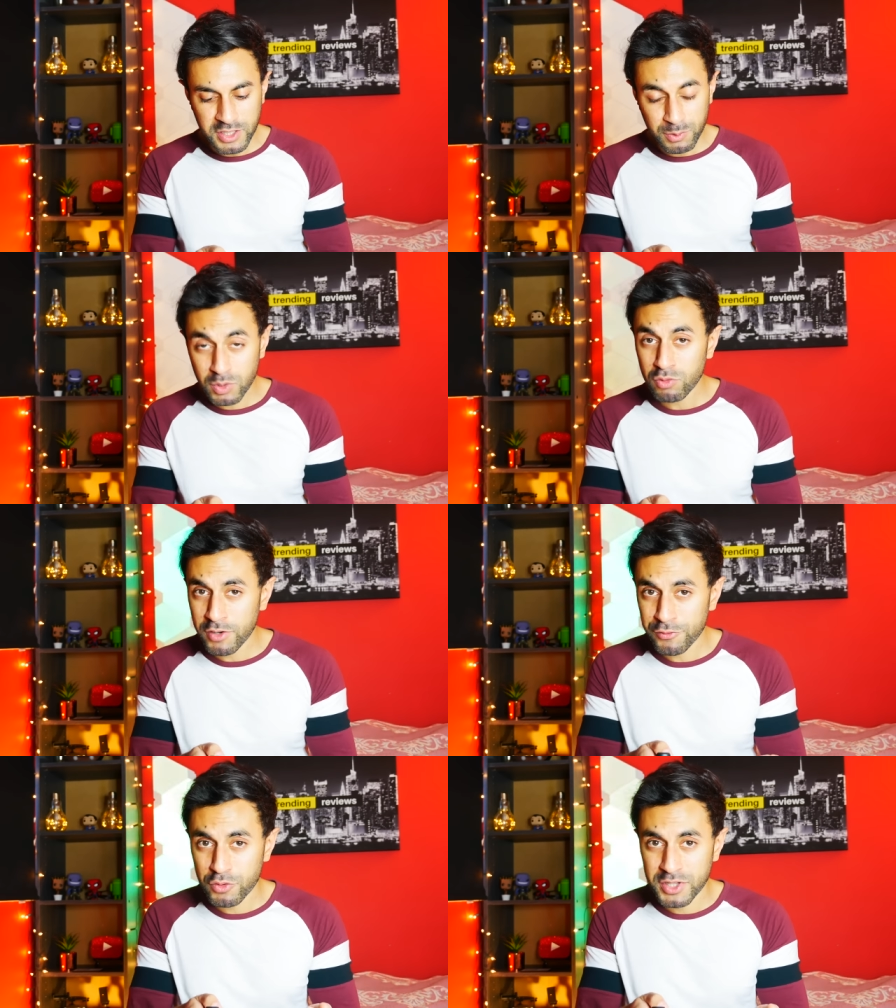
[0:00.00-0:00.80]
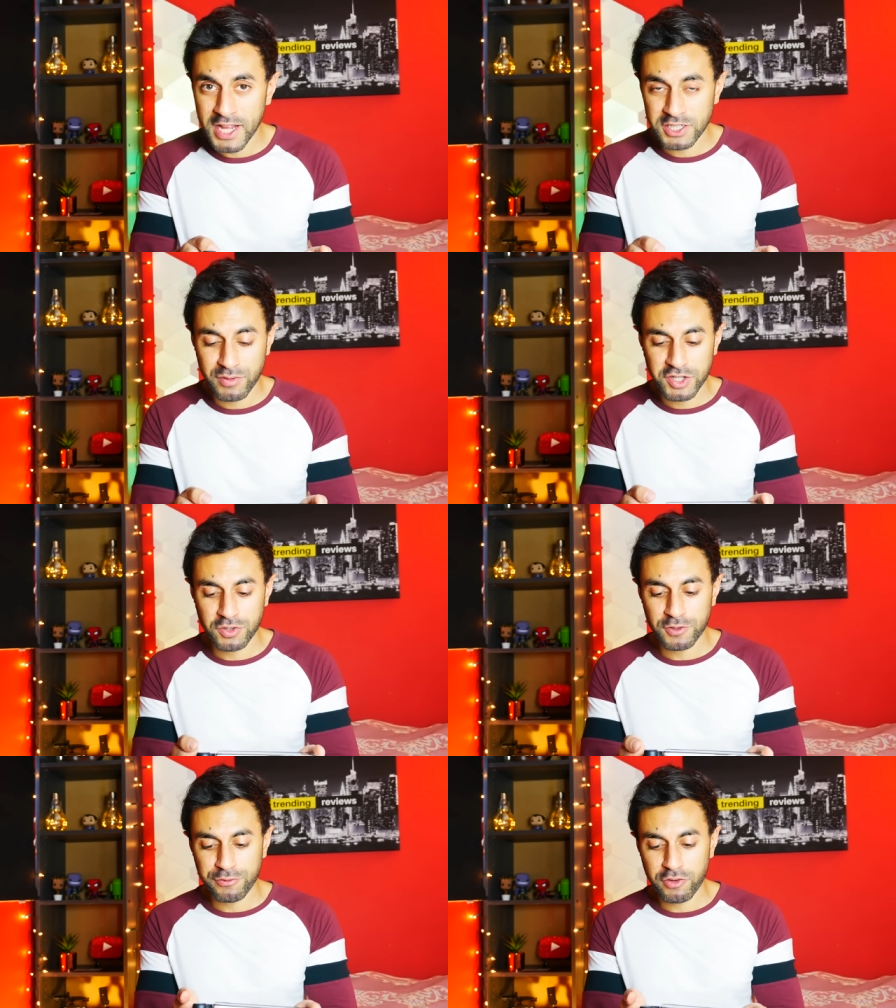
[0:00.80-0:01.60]
it will run through the
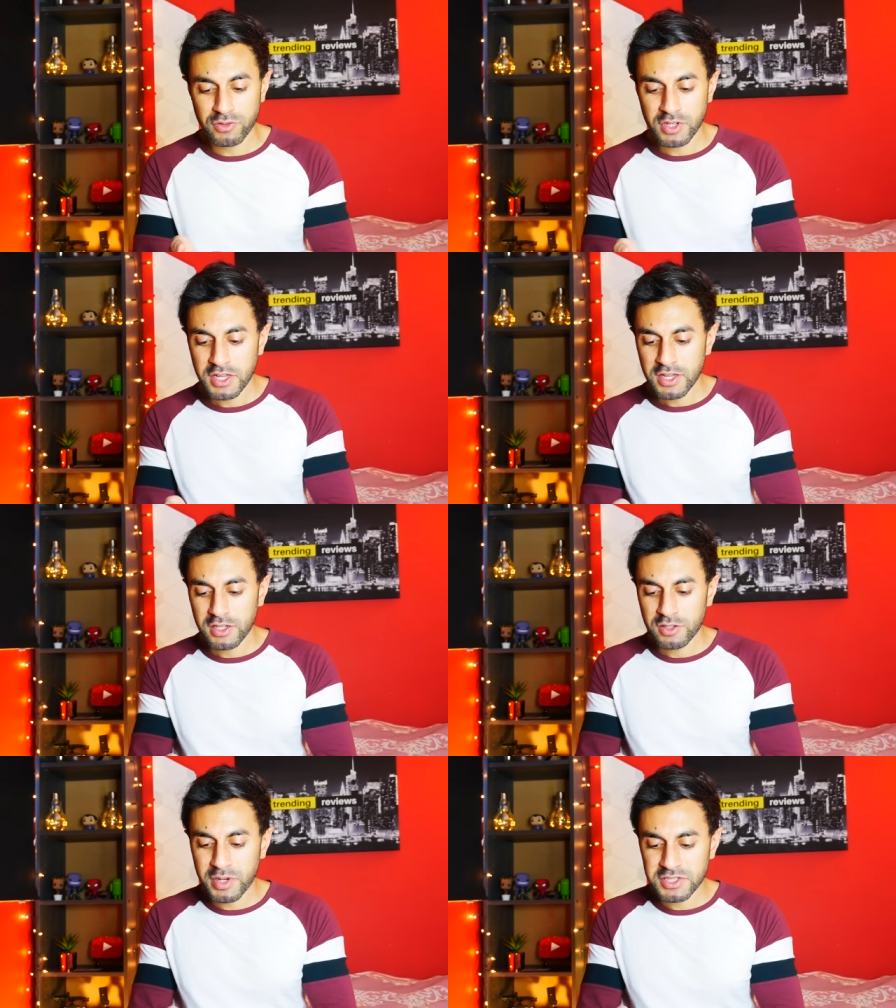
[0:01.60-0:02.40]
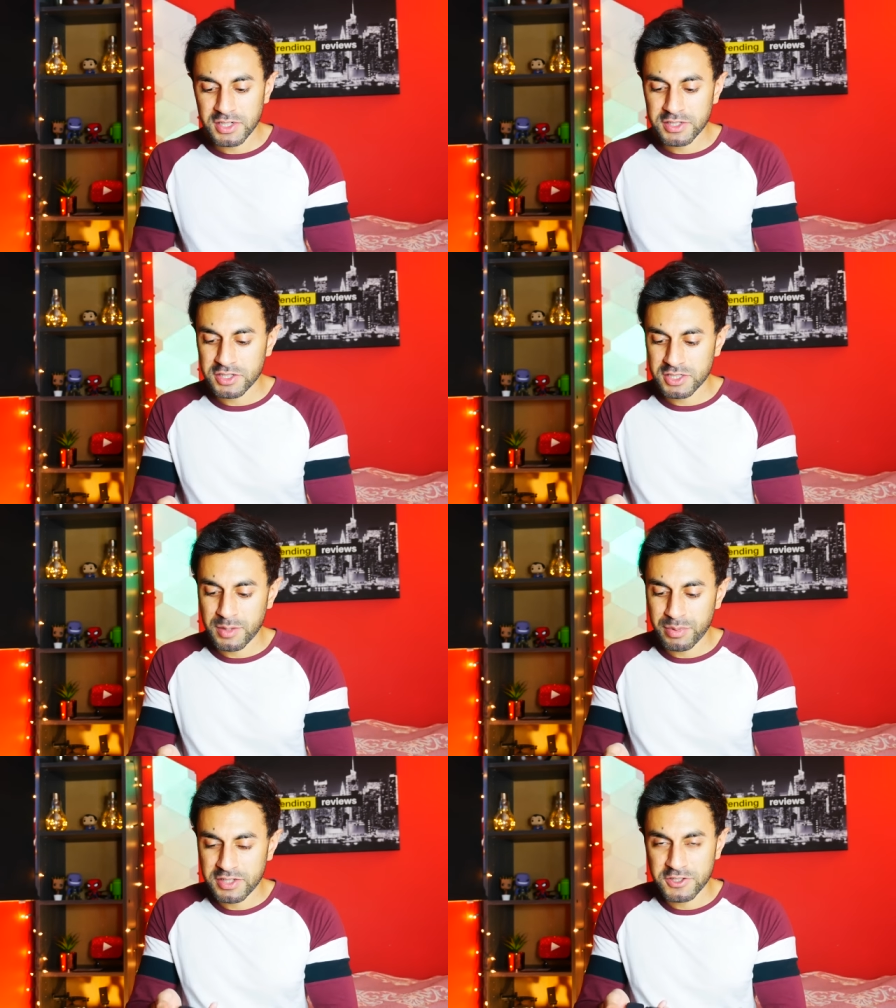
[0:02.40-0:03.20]
activation on the phone. You basically just
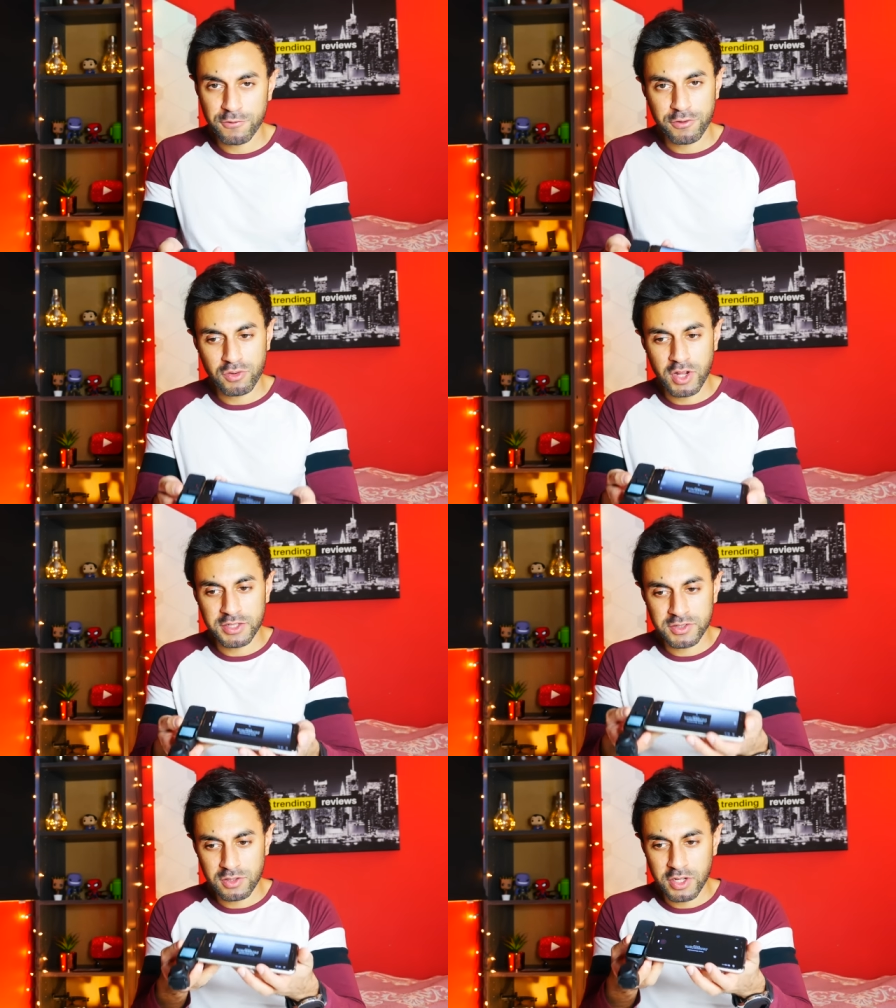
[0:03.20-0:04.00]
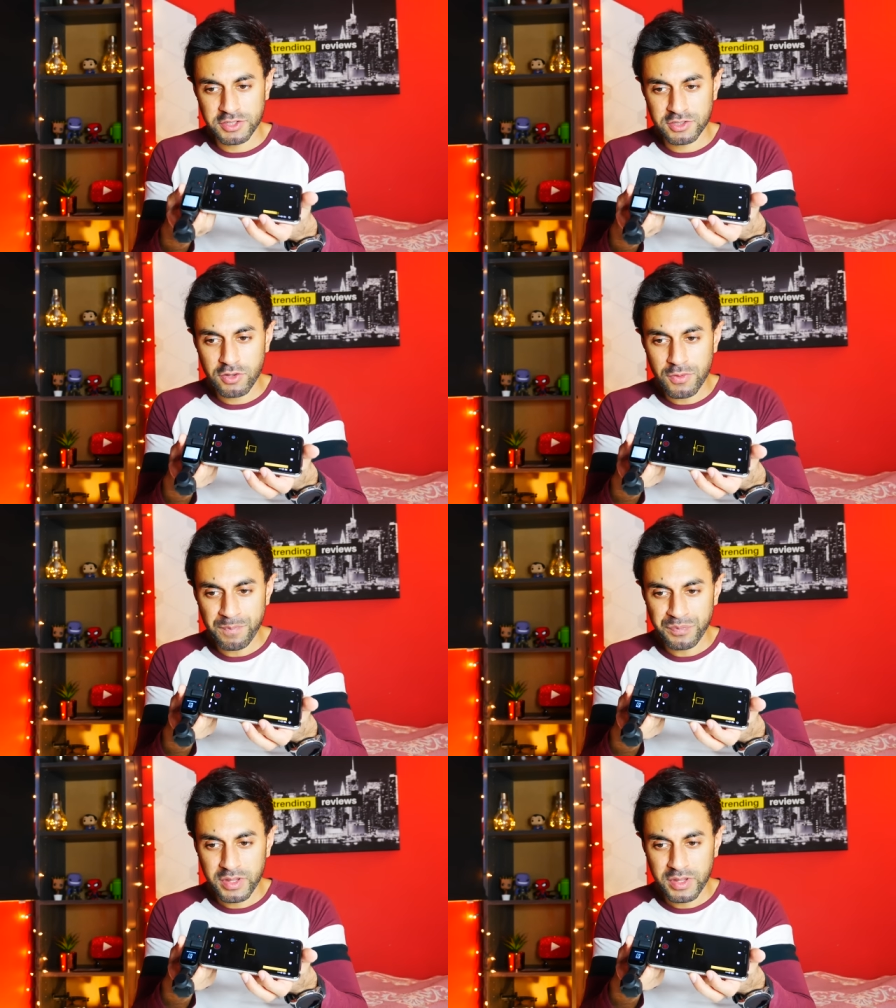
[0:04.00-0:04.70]
slip it into your phone like, like so,